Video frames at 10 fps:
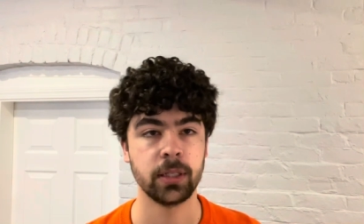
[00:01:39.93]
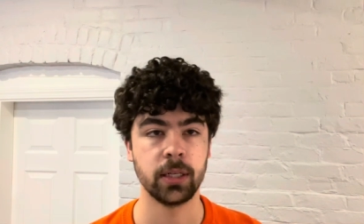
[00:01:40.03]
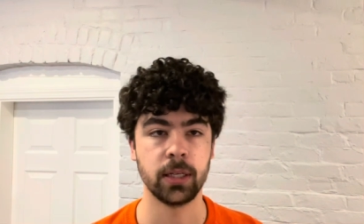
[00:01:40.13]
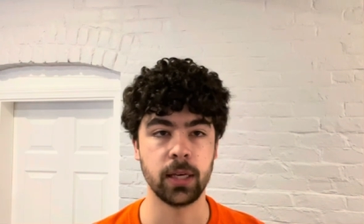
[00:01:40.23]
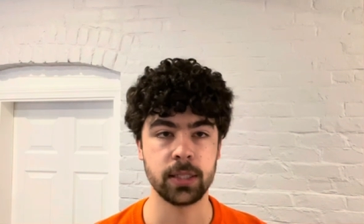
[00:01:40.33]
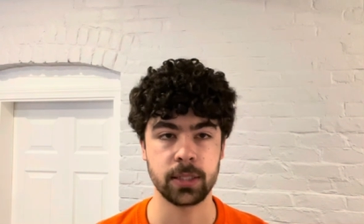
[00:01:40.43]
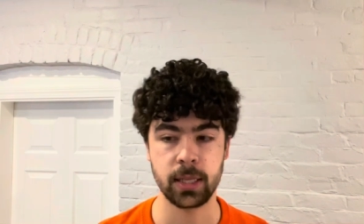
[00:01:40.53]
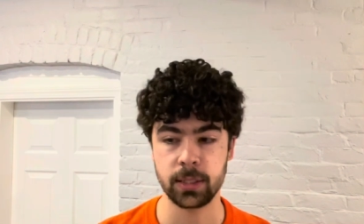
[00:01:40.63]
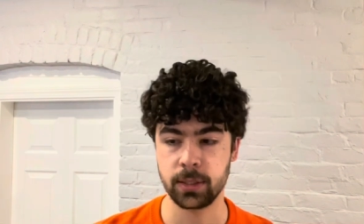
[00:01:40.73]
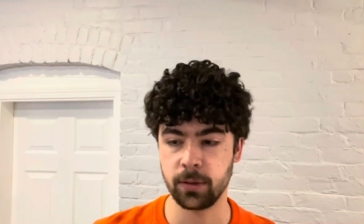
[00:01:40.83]
uh, a
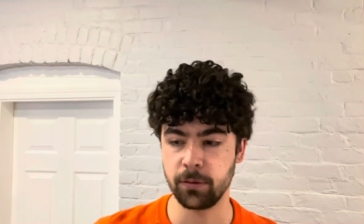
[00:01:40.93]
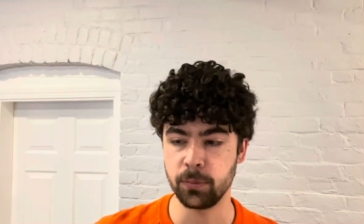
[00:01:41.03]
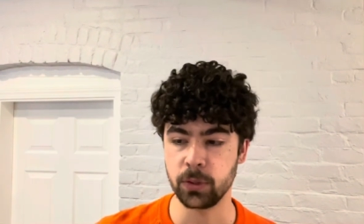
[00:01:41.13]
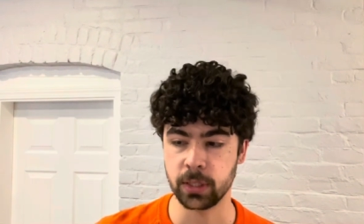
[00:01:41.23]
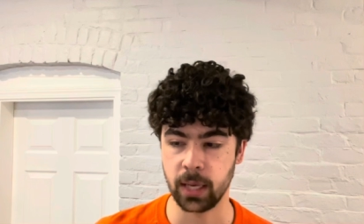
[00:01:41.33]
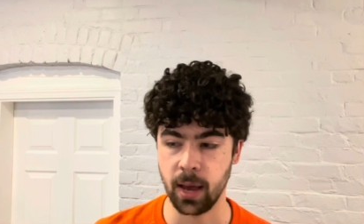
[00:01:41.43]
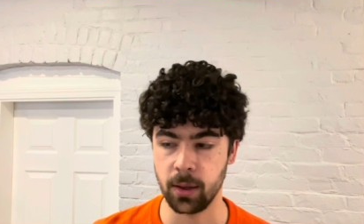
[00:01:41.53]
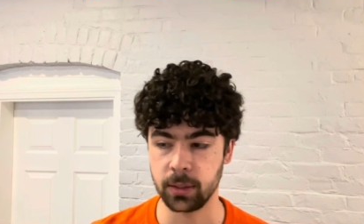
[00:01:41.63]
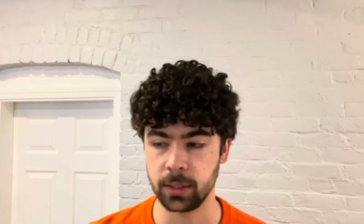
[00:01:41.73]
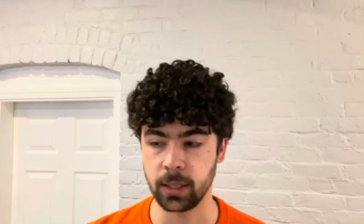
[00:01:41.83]
sense of
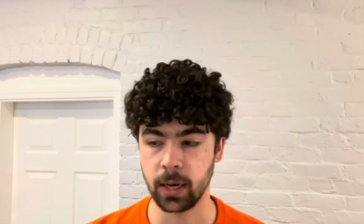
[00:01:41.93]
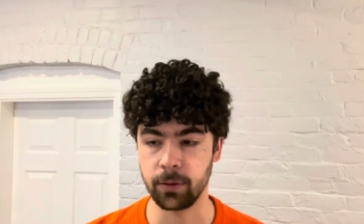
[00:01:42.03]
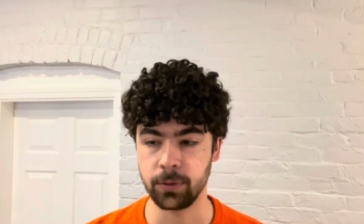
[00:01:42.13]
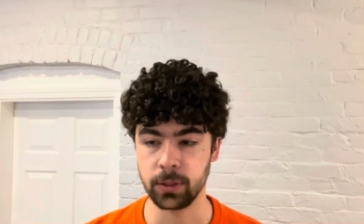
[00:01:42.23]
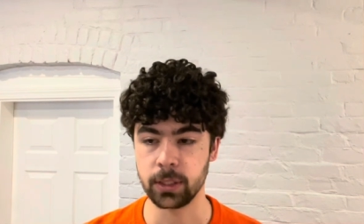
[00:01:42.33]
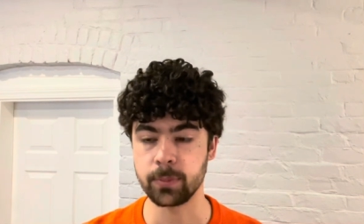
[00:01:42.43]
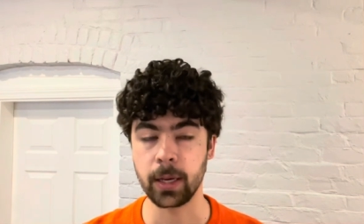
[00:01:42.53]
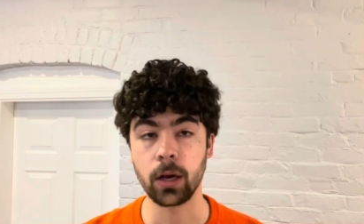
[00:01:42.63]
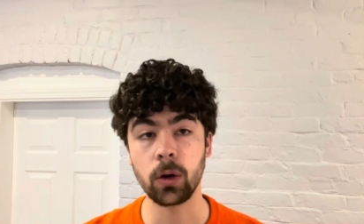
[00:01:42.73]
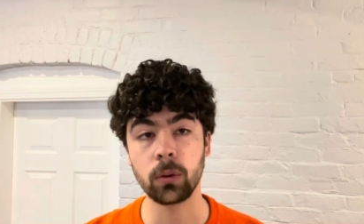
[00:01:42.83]
musicality that I feel is my
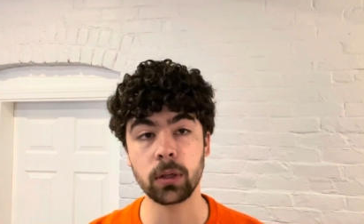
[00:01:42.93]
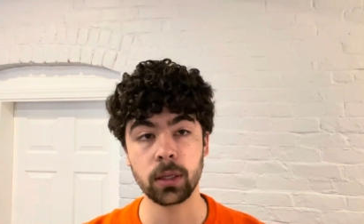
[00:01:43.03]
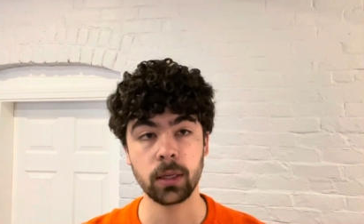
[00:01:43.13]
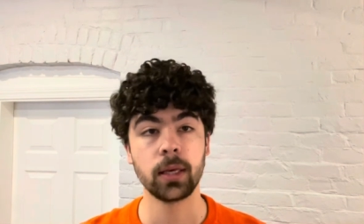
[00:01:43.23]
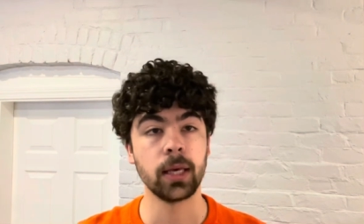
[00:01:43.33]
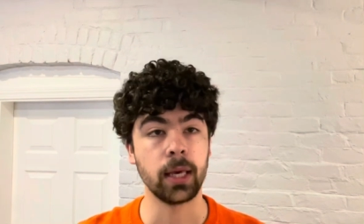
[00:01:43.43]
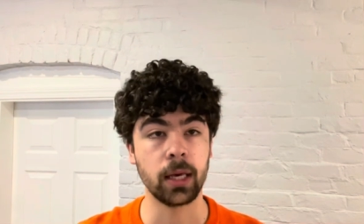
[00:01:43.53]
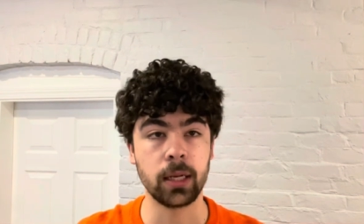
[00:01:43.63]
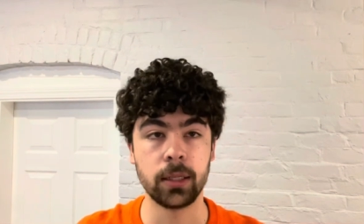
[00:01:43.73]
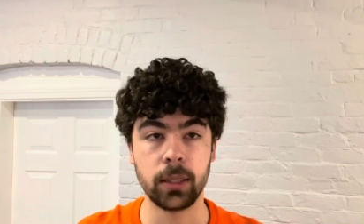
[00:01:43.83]
own,
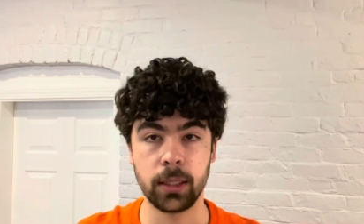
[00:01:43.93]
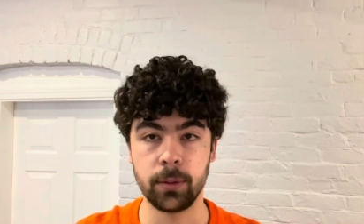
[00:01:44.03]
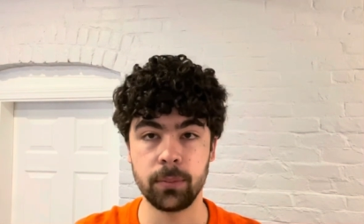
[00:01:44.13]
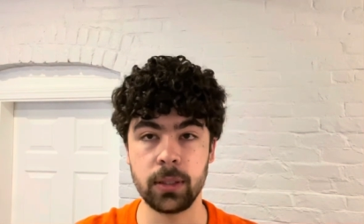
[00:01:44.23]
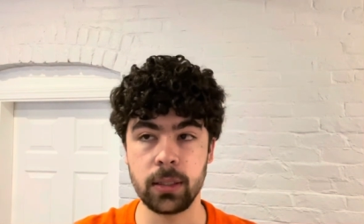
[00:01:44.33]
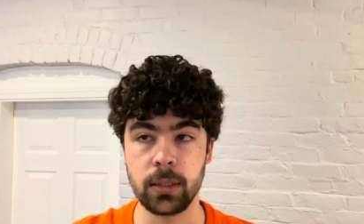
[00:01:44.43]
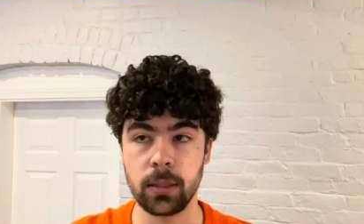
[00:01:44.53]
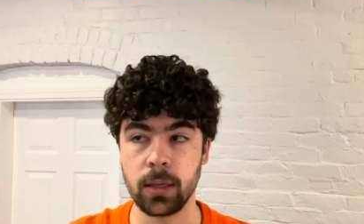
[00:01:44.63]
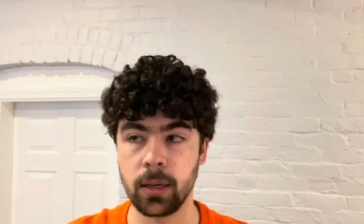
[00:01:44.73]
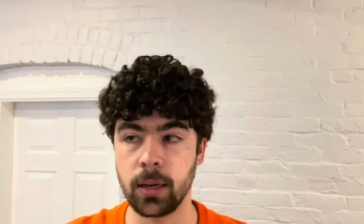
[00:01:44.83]
and it can be
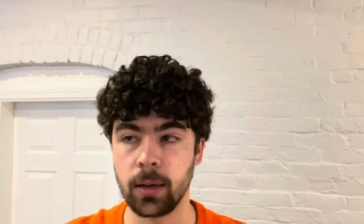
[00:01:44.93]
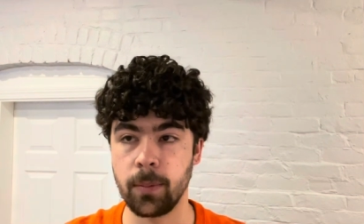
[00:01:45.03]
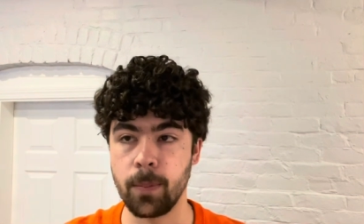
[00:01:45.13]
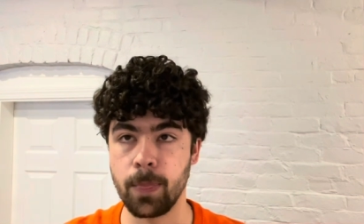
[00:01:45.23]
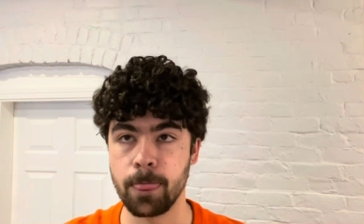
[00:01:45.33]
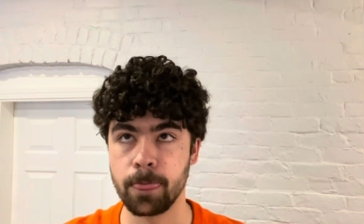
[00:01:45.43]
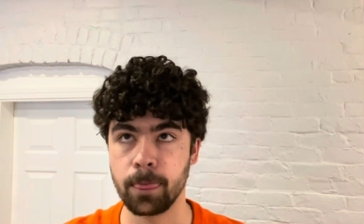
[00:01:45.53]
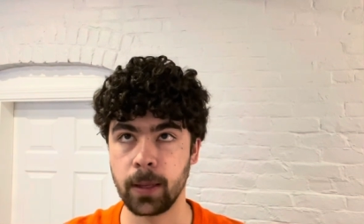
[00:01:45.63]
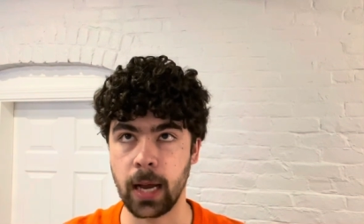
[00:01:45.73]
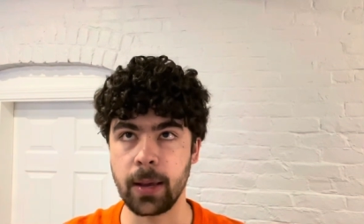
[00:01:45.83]
um,
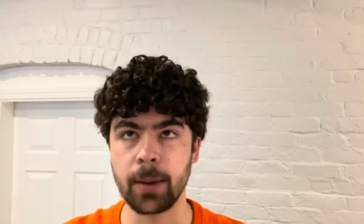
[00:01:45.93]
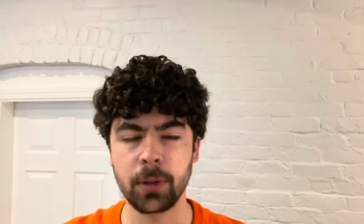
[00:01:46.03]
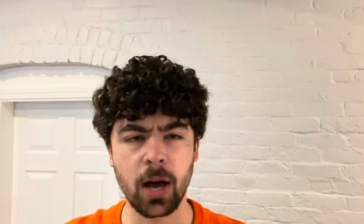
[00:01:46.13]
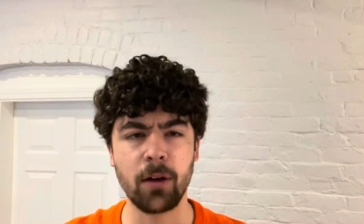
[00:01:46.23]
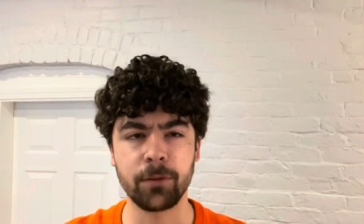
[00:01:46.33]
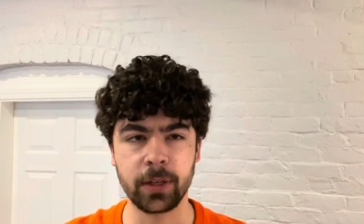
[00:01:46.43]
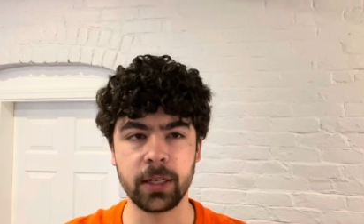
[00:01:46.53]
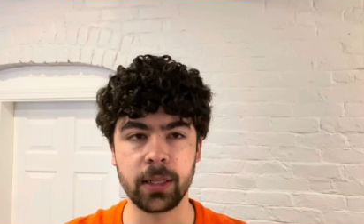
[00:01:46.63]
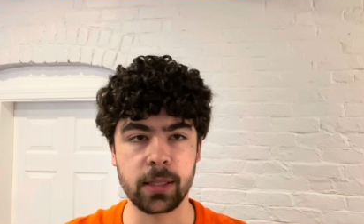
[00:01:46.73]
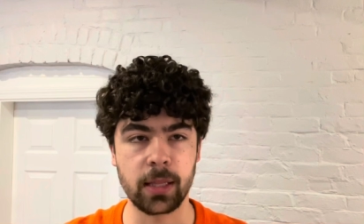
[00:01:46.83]
like I, am confident
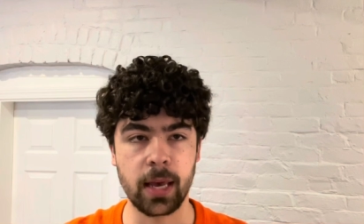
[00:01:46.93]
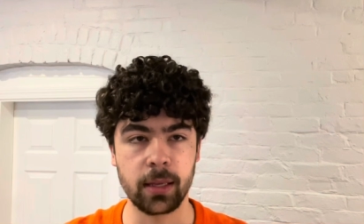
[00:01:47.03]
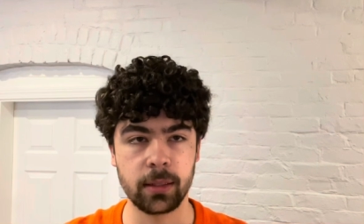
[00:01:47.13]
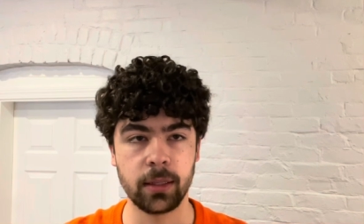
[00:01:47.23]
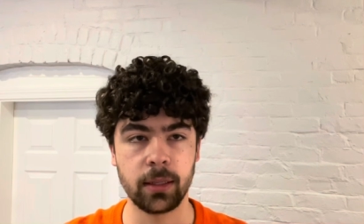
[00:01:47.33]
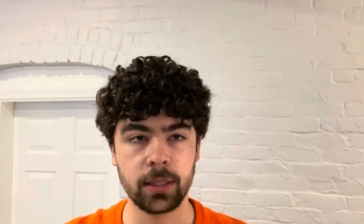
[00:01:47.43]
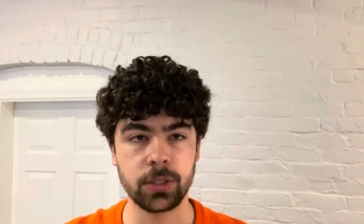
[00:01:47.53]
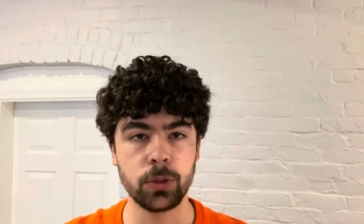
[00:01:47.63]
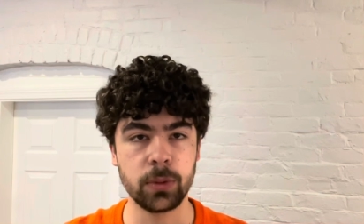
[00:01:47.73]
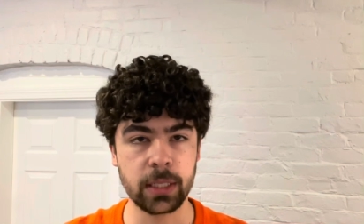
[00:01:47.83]
in that. It, it's
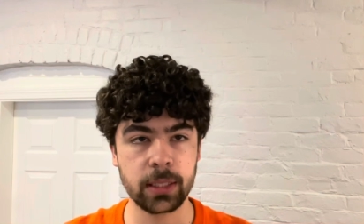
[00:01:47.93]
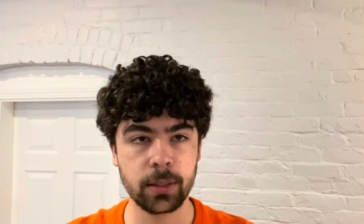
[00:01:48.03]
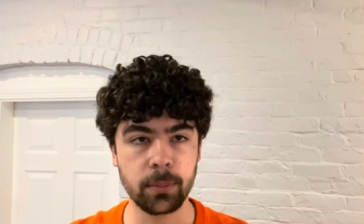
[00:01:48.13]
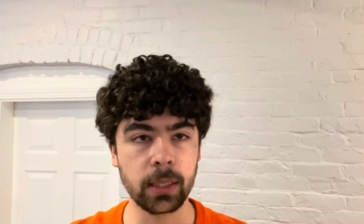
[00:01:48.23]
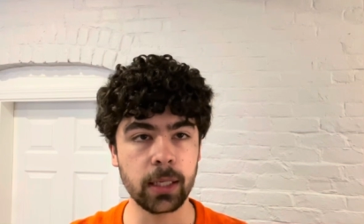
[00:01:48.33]
unique to me.